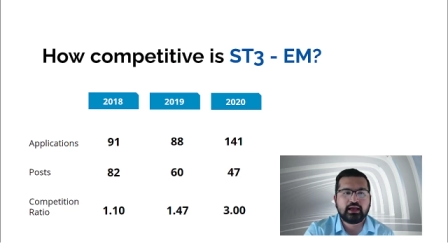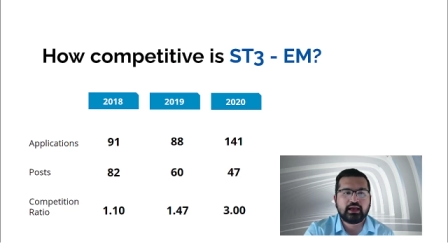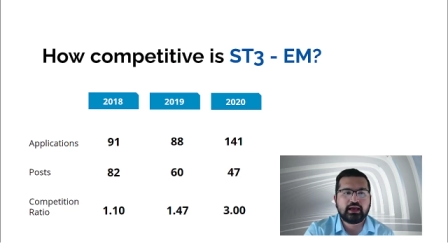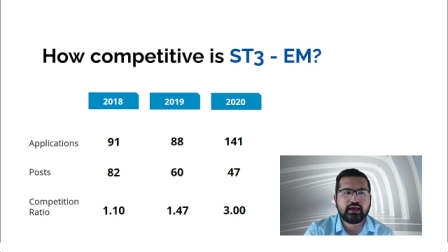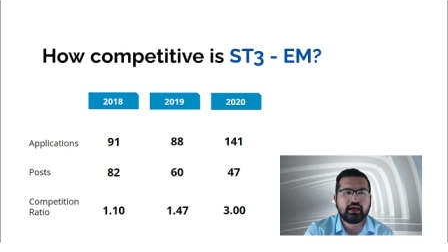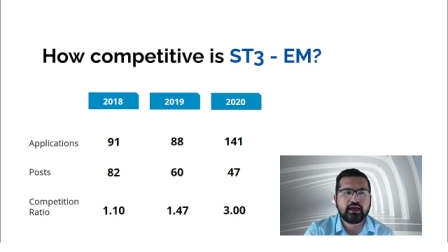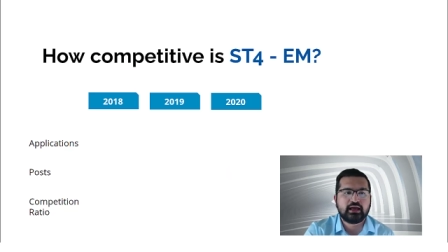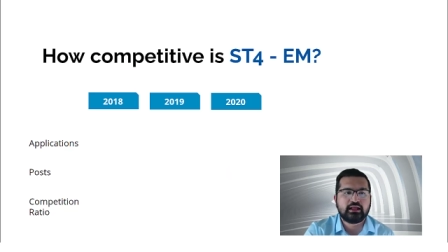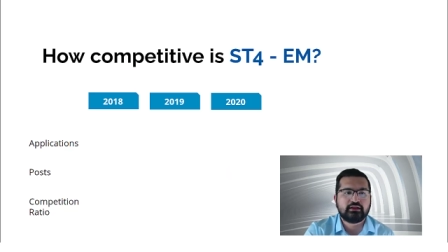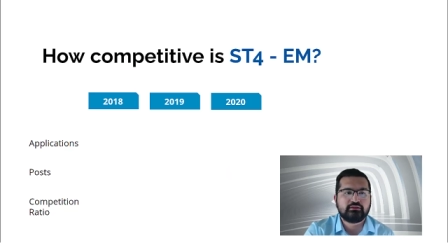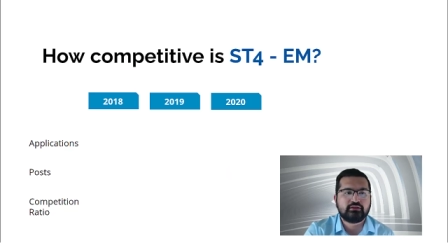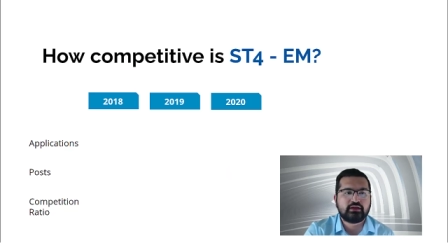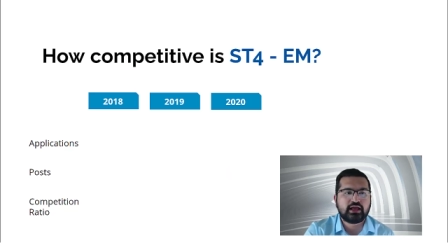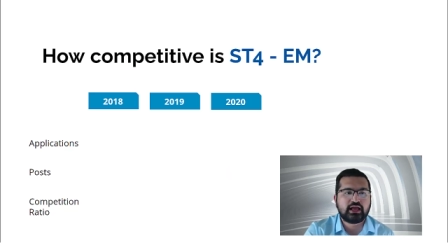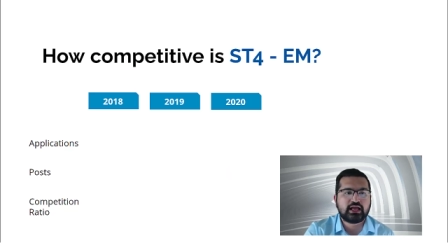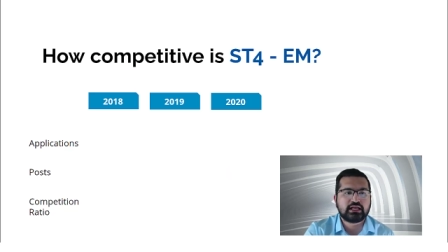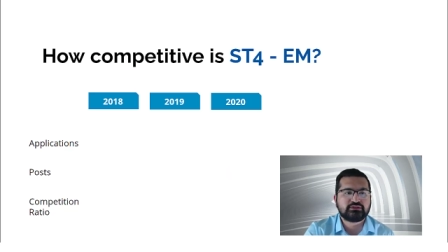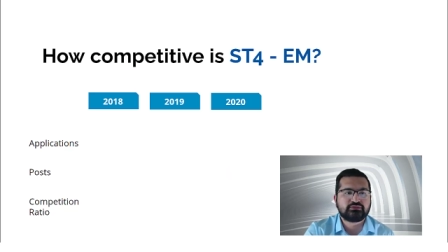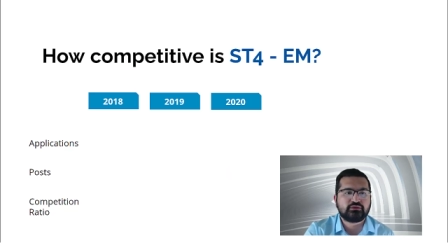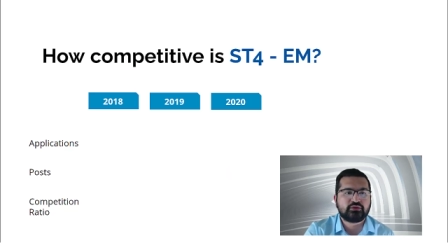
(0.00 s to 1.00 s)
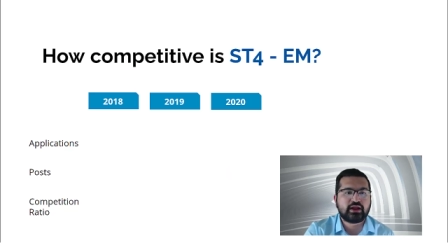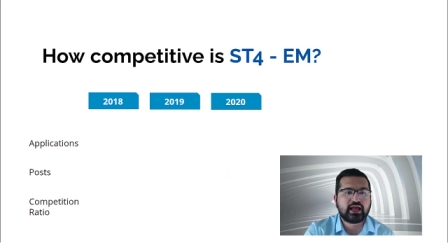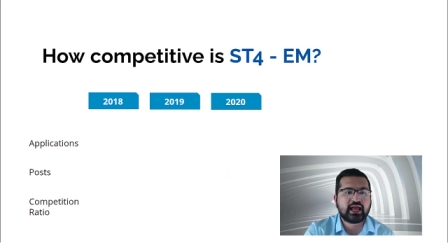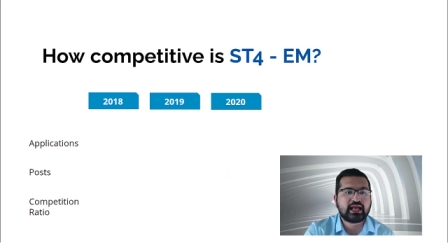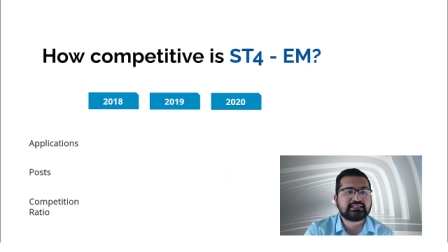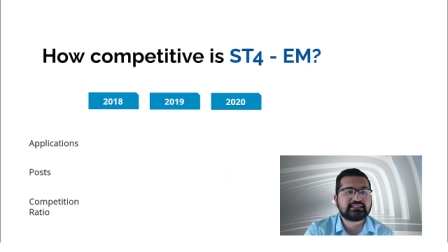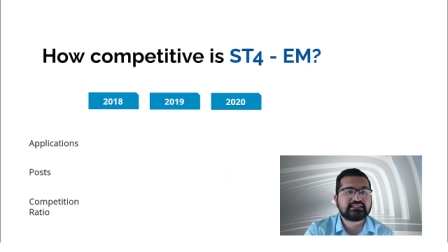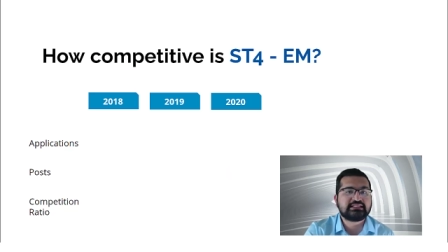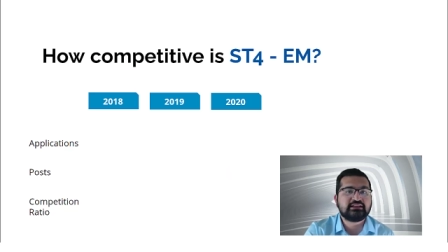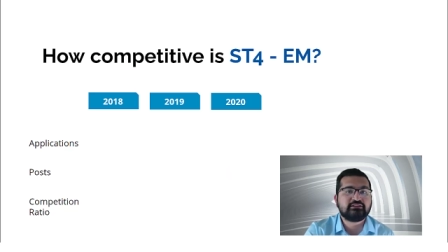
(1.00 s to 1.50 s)
and as for
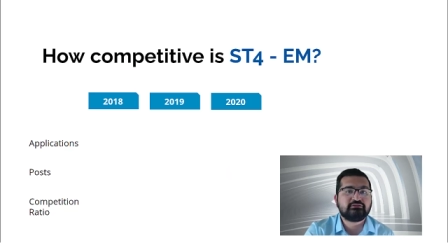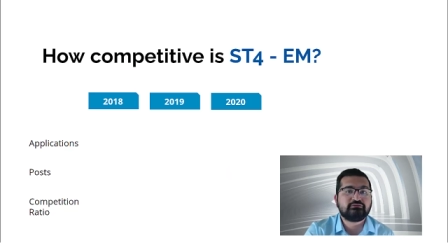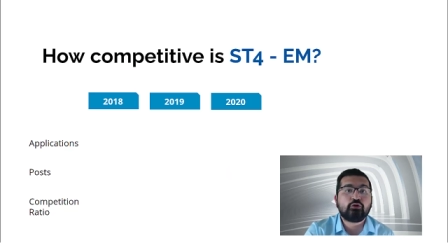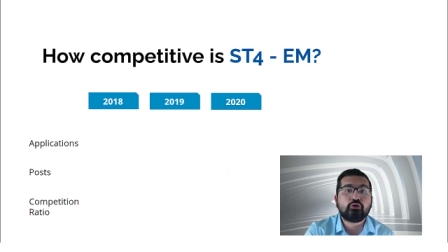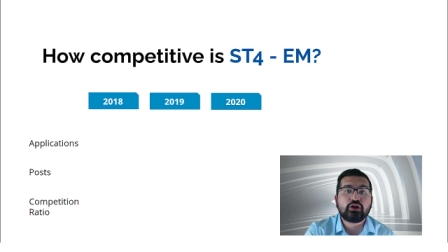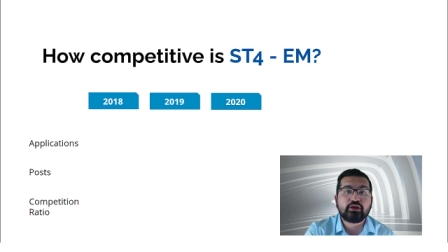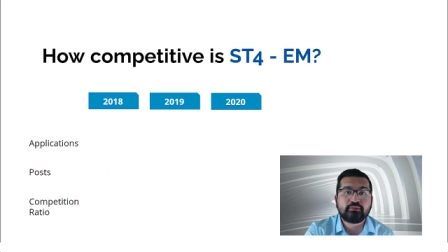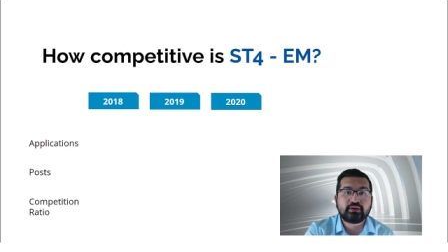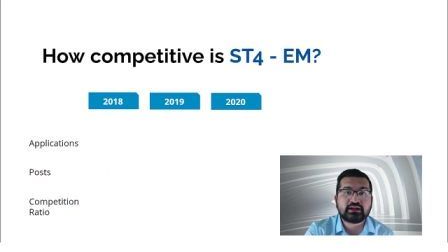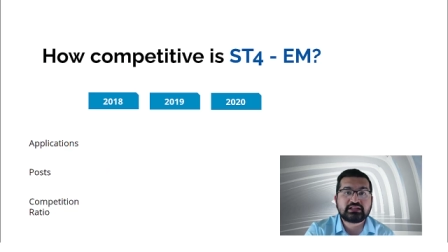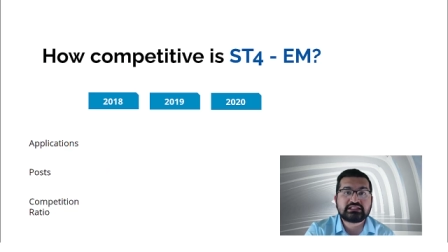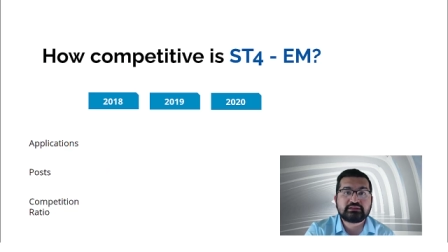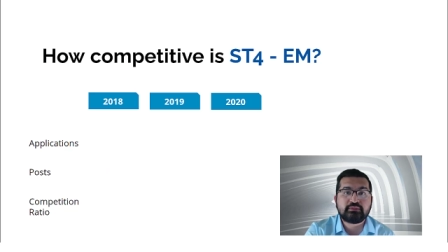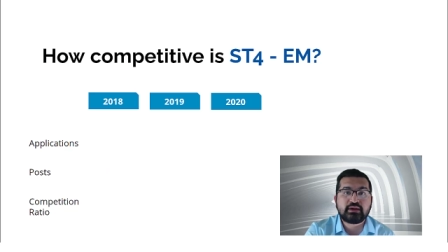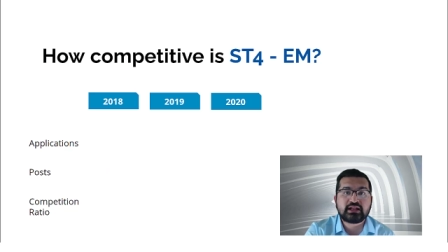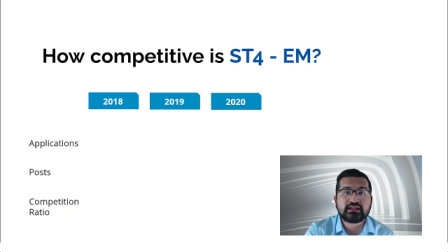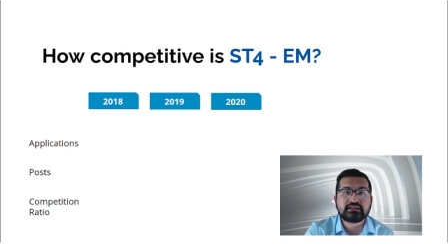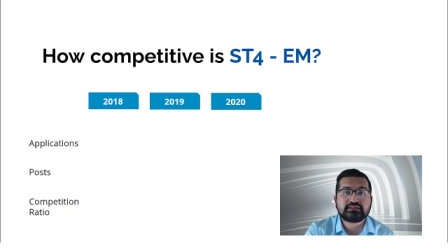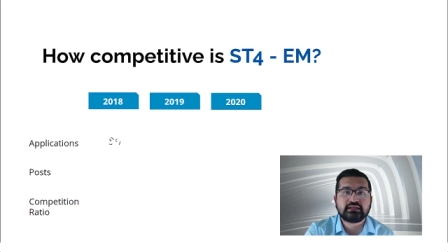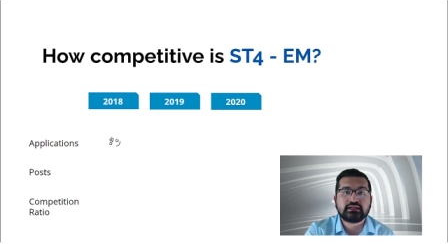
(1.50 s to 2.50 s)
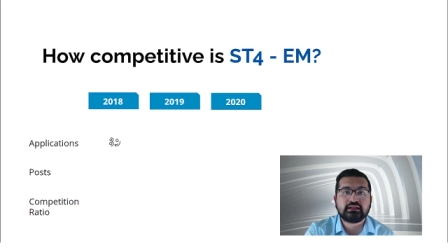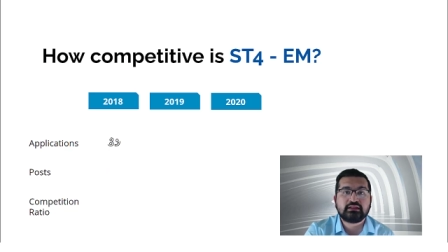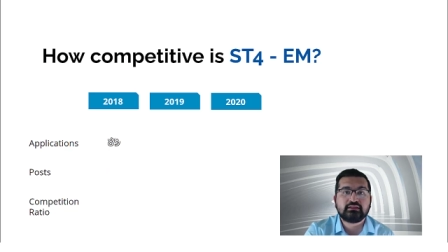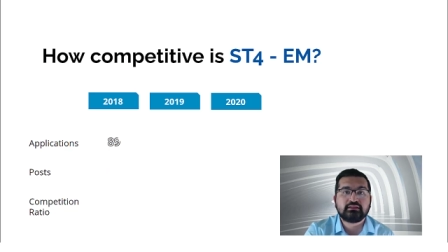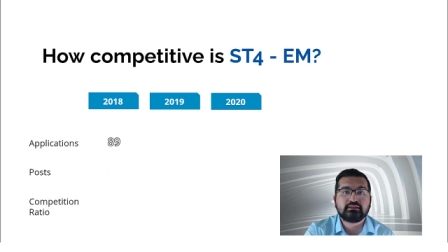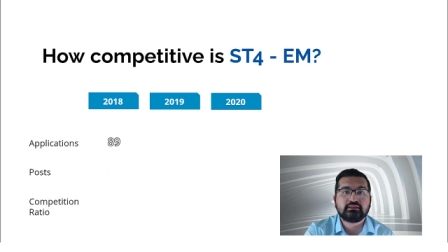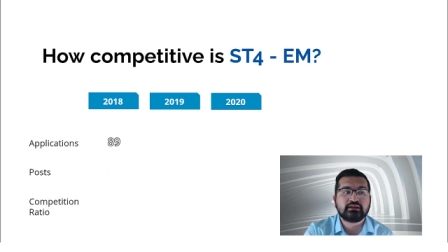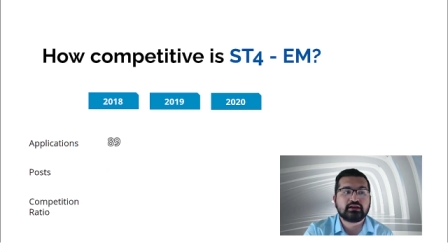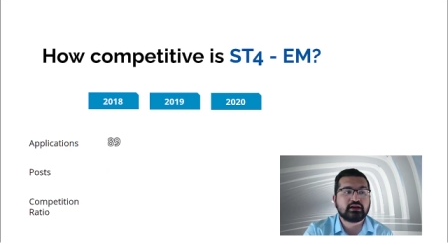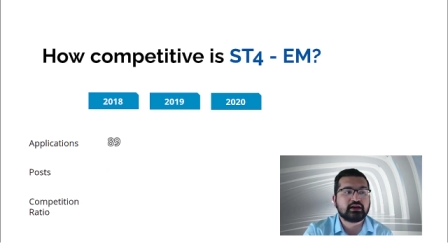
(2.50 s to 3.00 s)
ST4 emergency
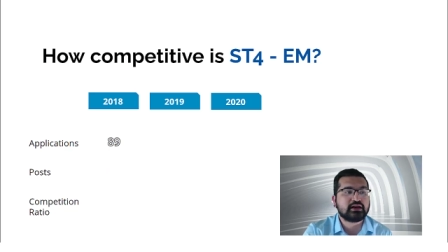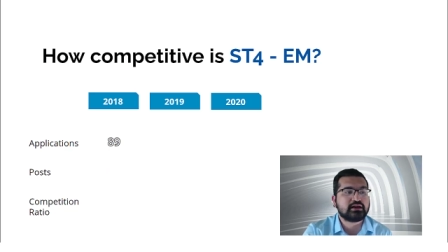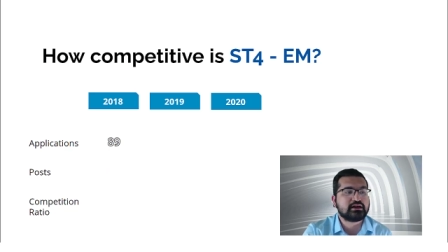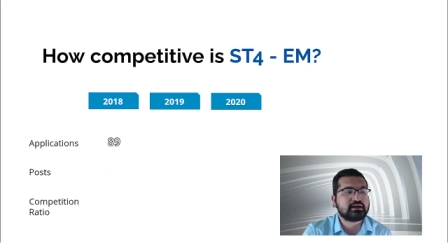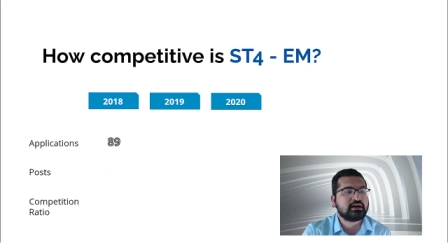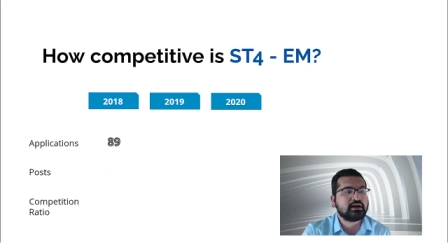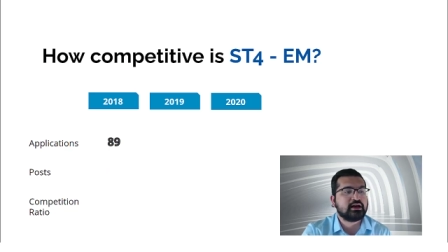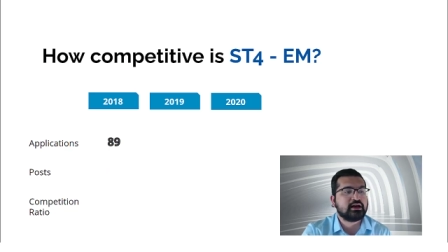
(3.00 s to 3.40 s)
medicine the